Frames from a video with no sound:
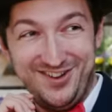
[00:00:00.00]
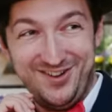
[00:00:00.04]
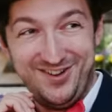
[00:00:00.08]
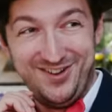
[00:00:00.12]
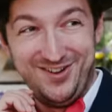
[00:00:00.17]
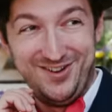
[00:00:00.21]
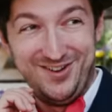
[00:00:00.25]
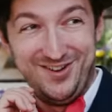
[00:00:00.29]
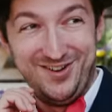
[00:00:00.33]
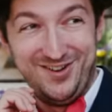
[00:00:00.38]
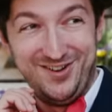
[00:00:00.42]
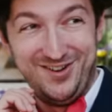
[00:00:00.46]

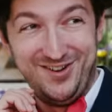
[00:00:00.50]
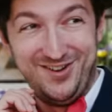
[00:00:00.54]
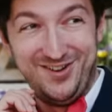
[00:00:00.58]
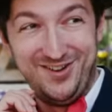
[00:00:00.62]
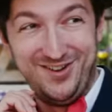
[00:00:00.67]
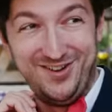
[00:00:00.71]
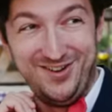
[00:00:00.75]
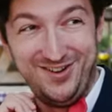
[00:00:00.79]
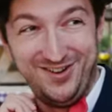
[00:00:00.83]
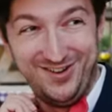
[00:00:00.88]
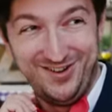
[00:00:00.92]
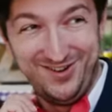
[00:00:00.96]

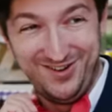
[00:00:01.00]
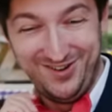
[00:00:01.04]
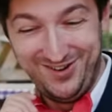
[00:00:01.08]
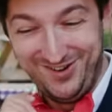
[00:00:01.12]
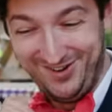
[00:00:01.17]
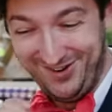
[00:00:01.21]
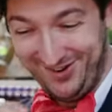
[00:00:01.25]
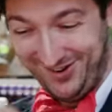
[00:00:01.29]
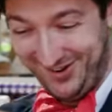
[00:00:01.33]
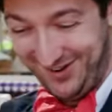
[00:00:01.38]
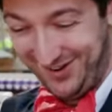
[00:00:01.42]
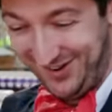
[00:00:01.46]

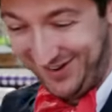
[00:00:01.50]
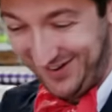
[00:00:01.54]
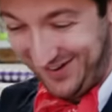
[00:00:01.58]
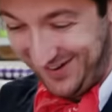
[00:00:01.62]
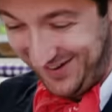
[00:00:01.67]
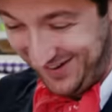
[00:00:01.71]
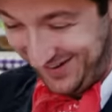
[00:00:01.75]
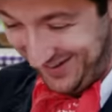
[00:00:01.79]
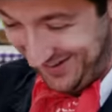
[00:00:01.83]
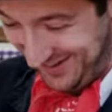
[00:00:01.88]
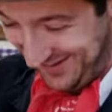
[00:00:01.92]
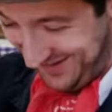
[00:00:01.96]

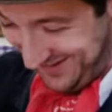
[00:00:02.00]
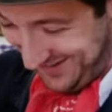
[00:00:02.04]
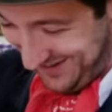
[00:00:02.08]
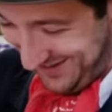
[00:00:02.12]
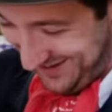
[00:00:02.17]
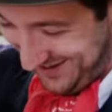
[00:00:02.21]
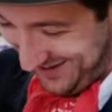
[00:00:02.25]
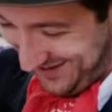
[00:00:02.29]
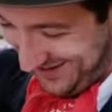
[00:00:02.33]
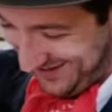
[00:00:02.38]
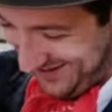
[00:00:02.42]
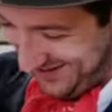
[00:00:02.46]

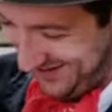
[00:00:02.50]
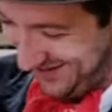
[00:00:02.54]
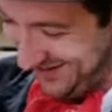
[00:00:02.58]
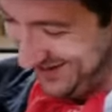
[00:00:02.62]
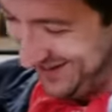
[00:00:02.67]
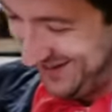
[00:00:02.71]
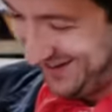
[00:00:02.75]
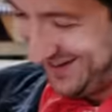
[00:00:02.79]
This person isn't speaking.